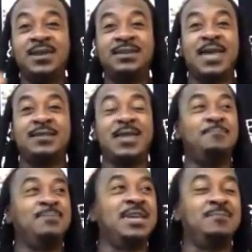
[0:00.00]
that
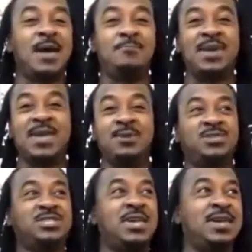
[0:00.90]
meme I made
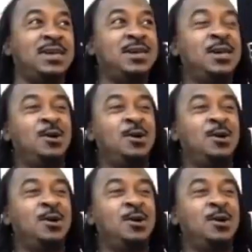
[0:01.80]
was saying,